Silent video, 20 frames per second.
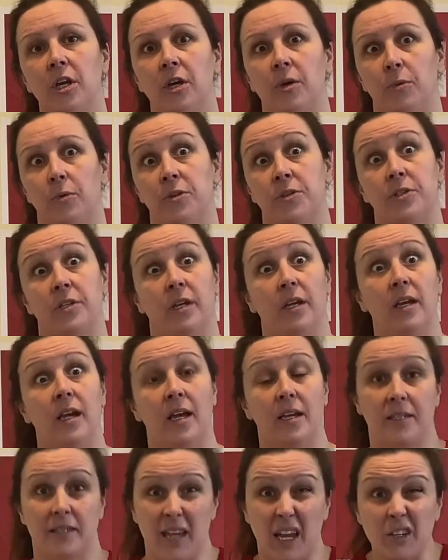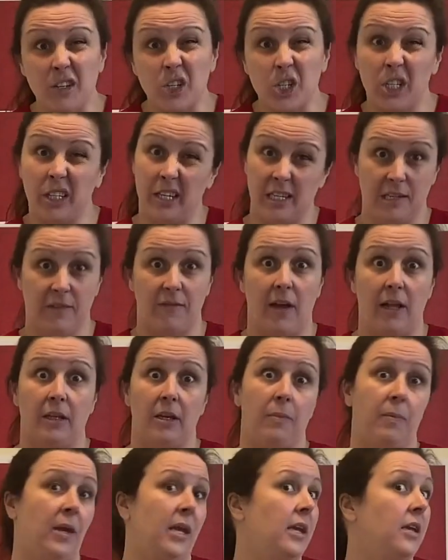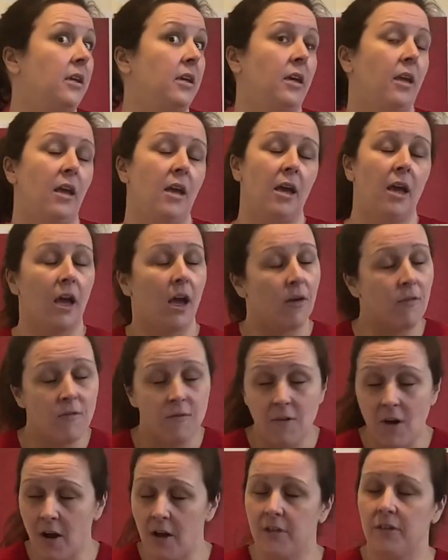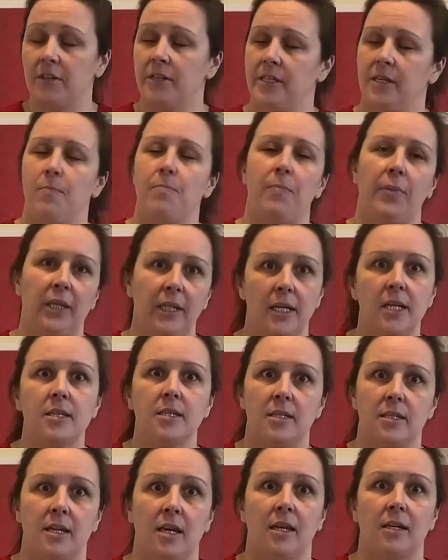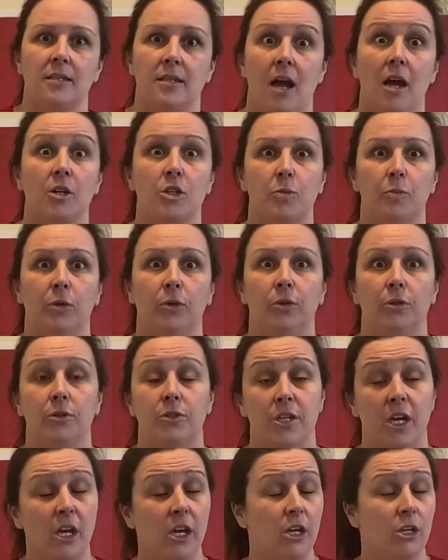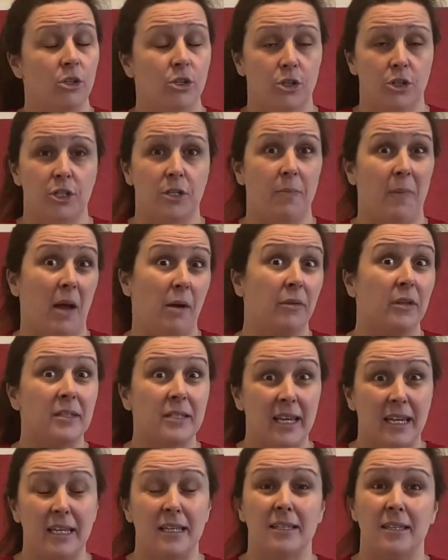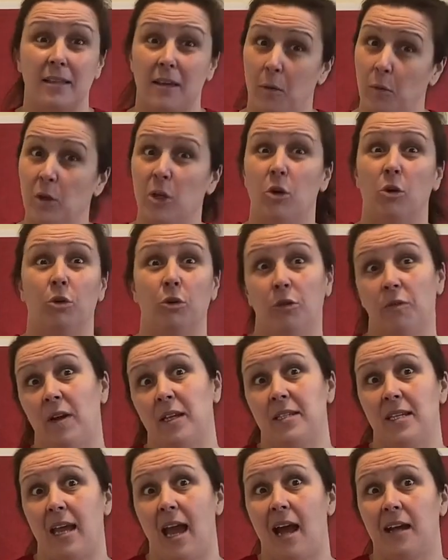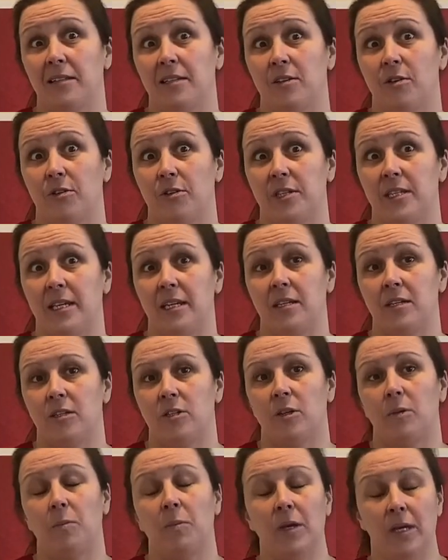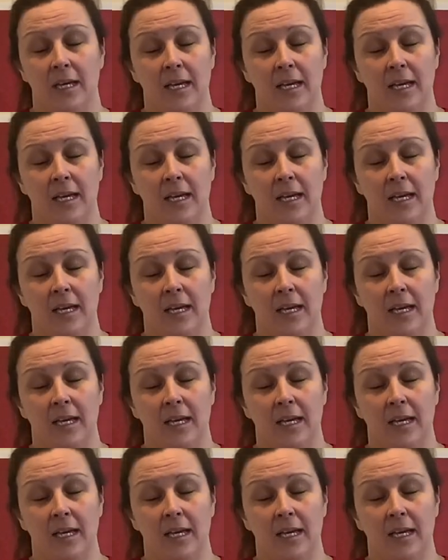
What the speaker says: was essentially developing a rather simplistic dashboard just about the data that we already had in our system.